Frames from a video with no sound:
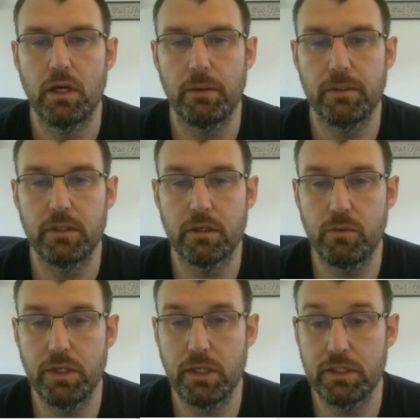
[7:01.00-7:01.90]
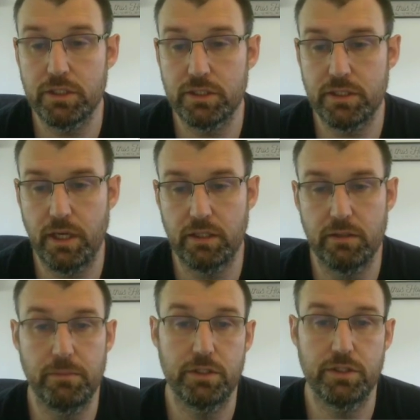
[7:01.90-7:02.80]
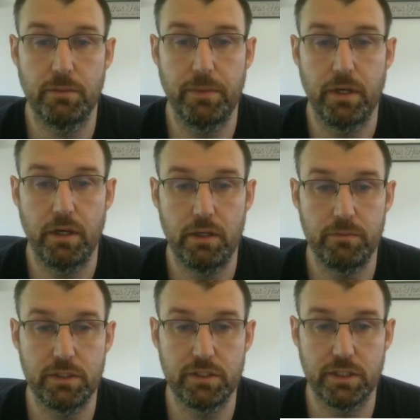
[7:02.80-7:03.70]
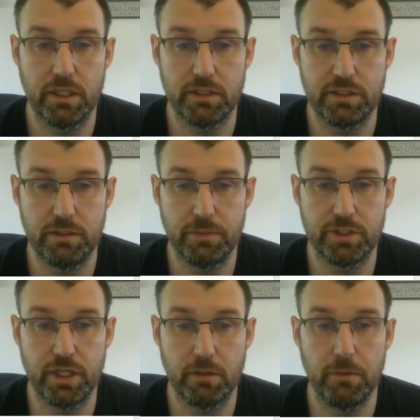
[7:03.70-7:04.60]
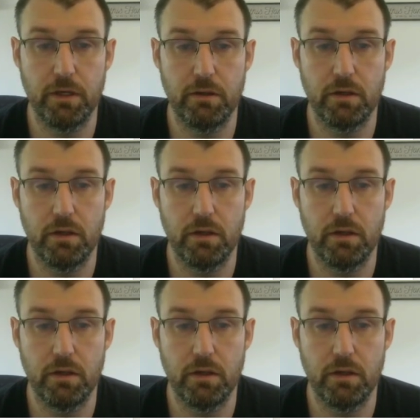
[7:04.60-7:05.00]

I mean, the queen could just take the bishop and we just get a simple checkmate.